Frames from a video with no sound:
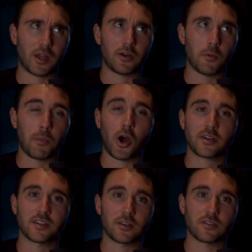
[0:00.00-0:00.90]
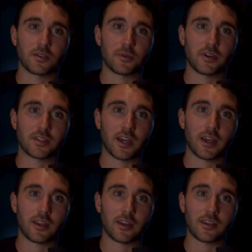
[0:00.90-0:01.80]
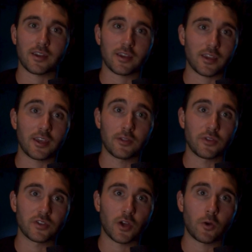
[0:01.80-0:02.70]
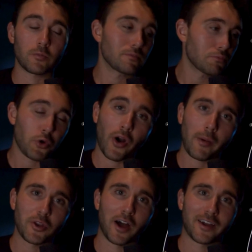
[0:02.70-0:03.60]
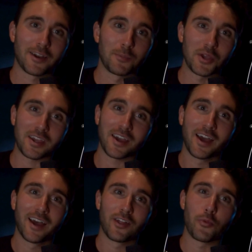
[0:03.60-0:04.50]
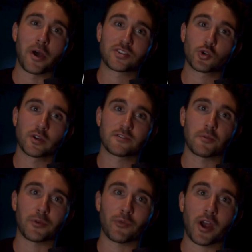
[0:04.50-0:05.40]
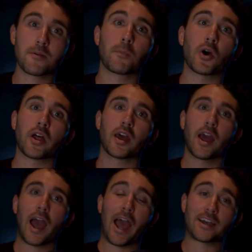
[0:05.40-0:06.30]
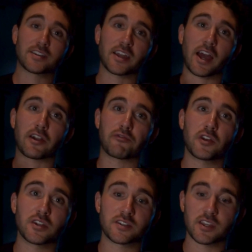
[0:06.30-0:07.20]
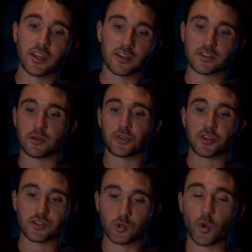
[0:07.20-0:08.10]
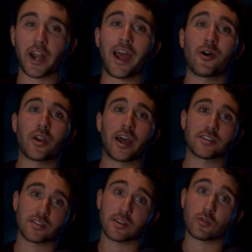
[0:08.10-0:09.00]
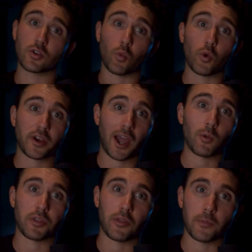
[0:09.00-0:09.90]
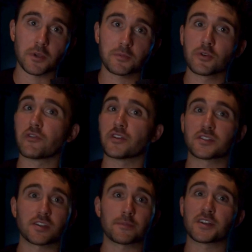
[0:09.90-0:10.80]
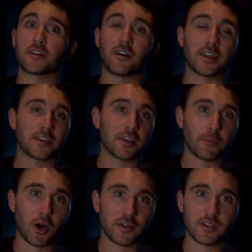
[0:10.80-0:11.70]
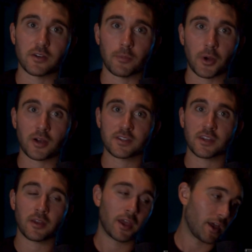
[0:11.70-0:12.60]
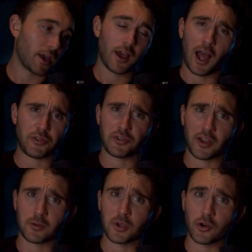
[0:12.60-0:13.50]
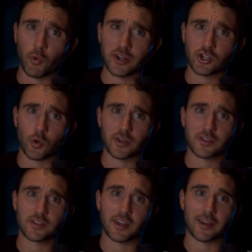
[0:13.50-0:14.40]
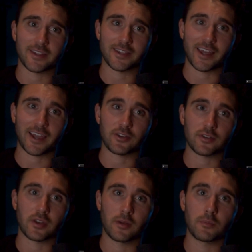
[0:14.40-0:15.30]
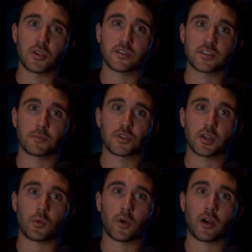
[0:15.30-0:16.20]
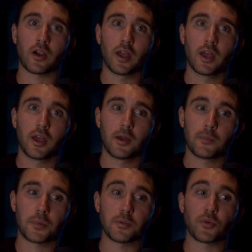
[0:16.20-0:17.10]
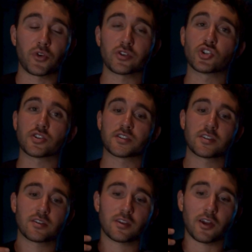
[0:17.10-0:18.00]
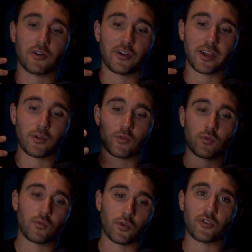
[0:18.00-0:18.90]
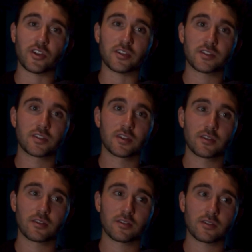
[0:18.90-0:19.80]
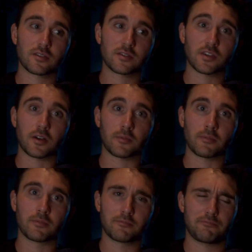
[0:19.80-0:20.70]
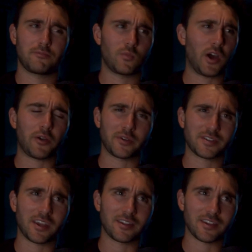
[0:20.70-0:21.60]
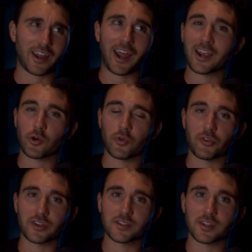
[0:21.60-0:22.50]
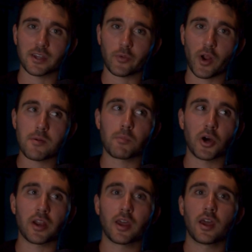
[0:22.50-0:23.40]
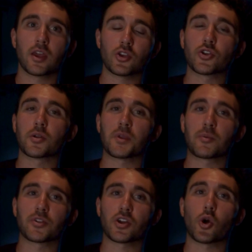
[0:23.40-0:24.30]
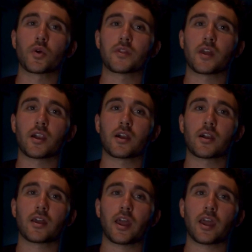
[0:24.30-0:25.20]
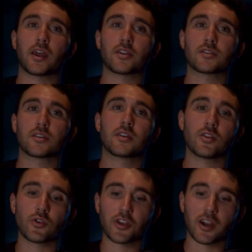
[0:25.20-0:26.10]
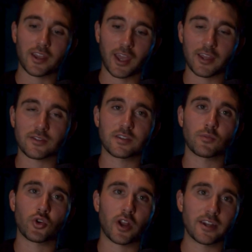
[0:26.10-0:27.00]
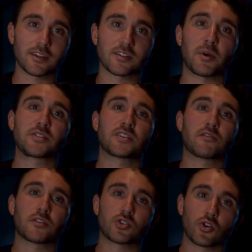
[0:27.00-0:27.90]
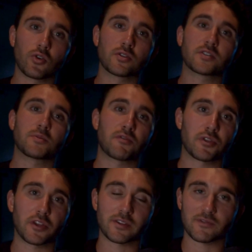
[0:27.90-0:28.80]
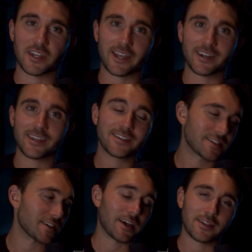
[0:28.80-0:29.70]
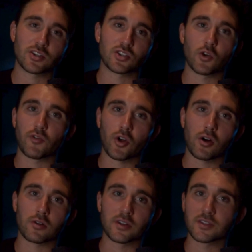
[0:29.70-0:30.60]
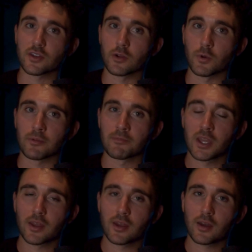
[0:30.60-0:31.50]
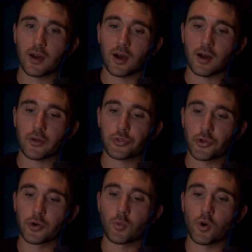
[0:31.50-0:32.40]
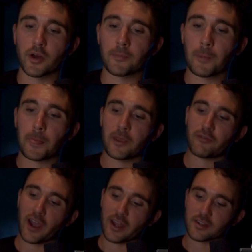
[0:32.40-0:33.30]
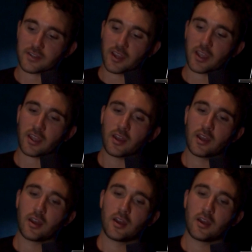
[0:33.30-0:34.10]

I don't know, boxing or something like that and getting hit in the dome, probably not going to be the best choice for me, right? But as a kind of fitness thing, is something to sweat out, as to work out with other people, if it's something like kickboxing or boxing, I think that could be a great choice. And I think that could be something where people could just, like release some, I don't want to say it's like an anger release thing, right? But you're going to be able to go in there and you're going to gain some good ideas about self-control, some different things of techniques. I think just overall, it's a good one. Third one, if I had to say